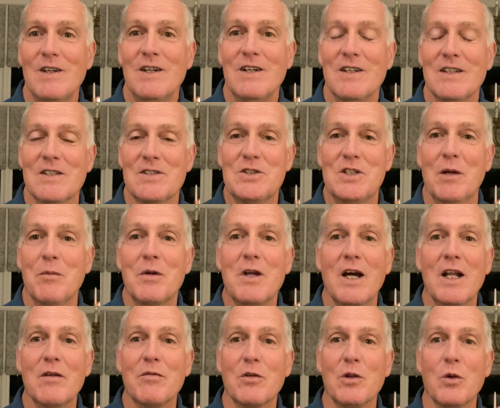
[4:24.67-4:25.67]
the same
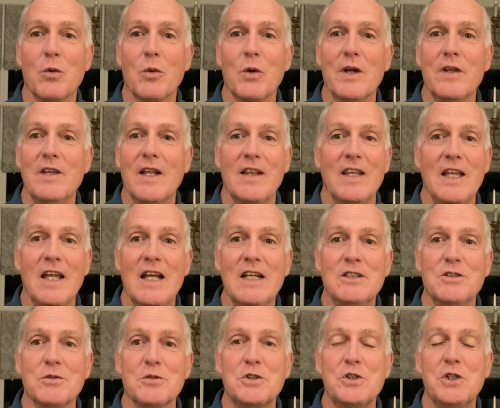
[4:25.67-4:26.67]
kind of glory that the
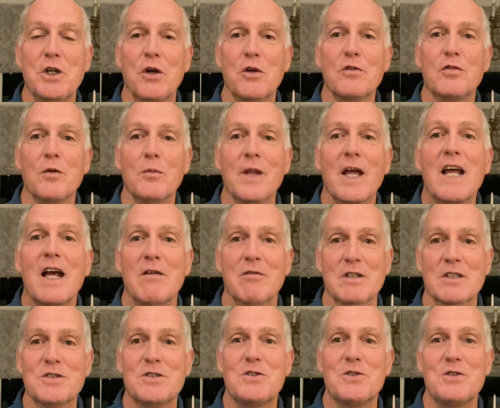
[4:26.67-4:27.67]
angels shone from the
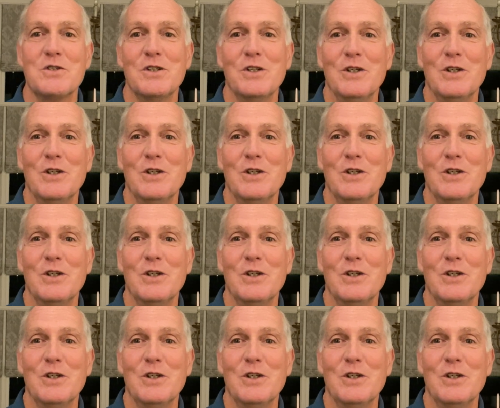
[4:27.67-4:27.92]
heavens